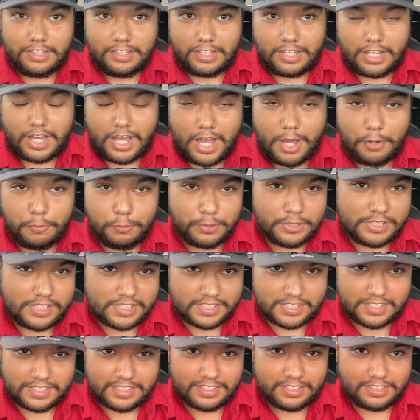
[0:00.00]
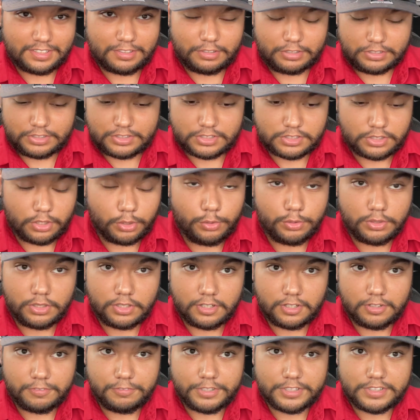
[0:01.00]
I was so
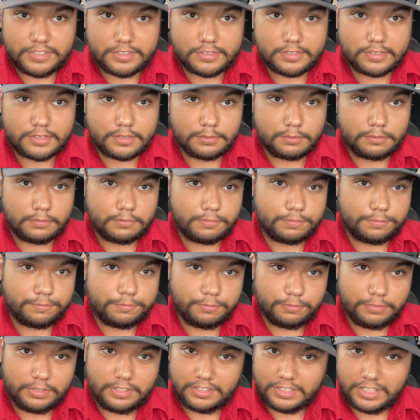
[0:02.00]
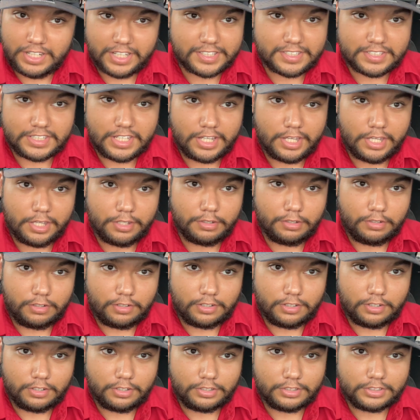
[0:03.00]
nervous the next day
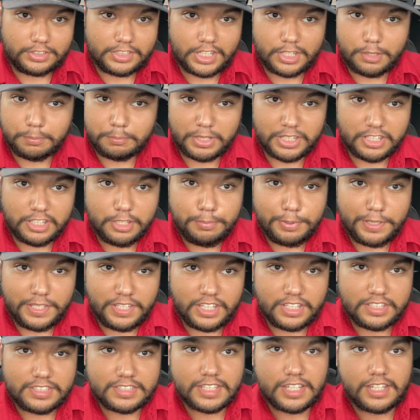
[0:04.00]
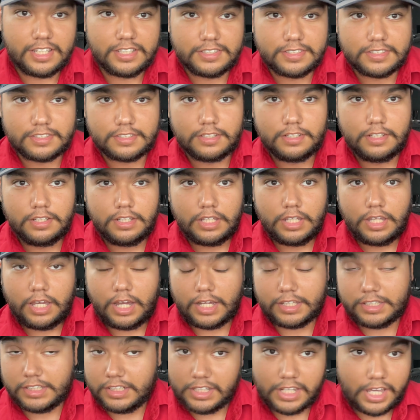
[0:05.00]
on taking my EPA test.
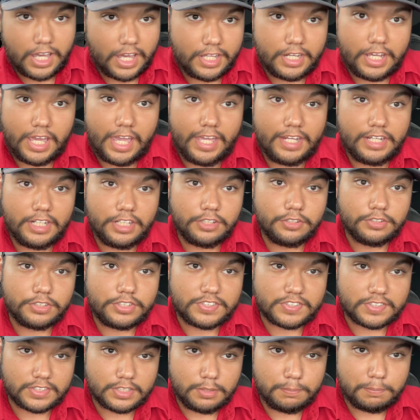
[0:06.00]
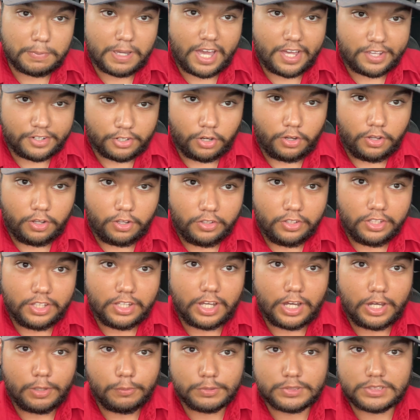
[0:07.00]
I didn't have any good sleep at all.
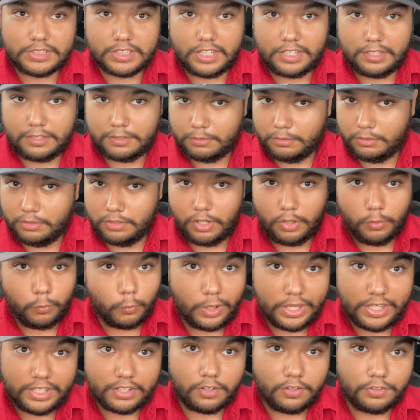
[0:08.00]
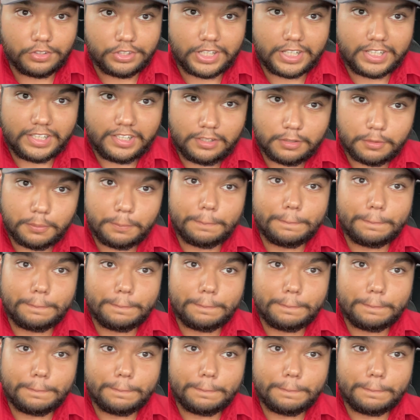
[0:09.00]
I was like awake all night.